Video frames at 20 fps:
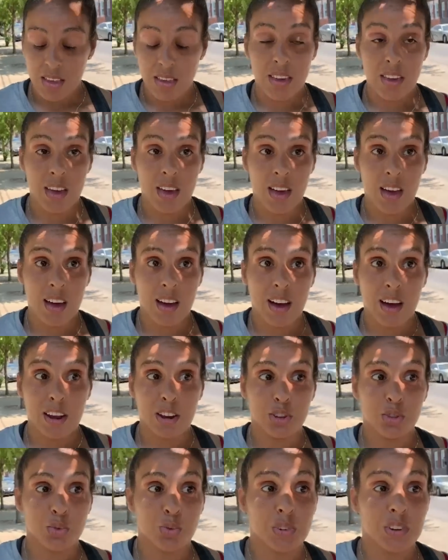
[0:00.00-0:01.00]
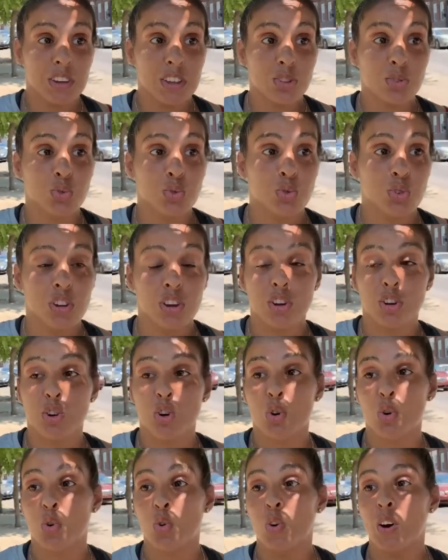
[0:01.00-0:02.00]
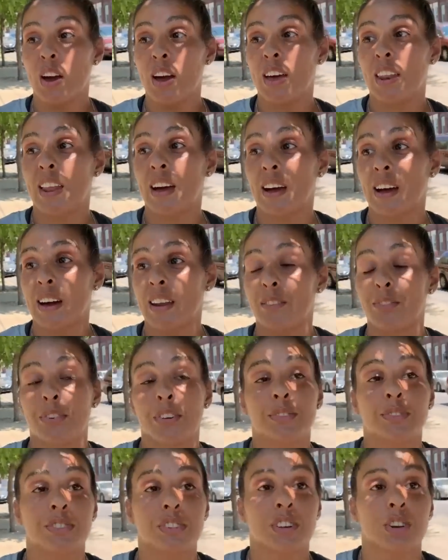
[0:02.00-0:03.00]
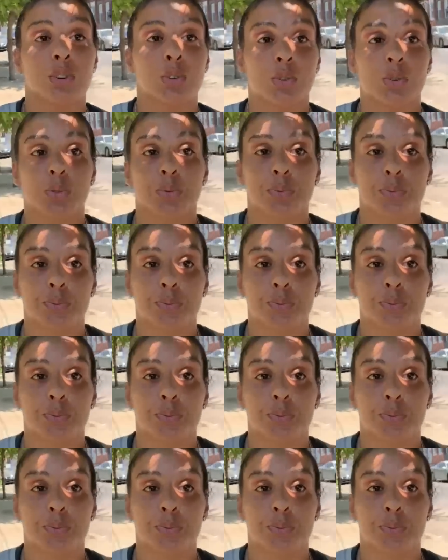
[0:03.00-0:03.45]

Yeah, I got a 22 year old and I got a 15 year old.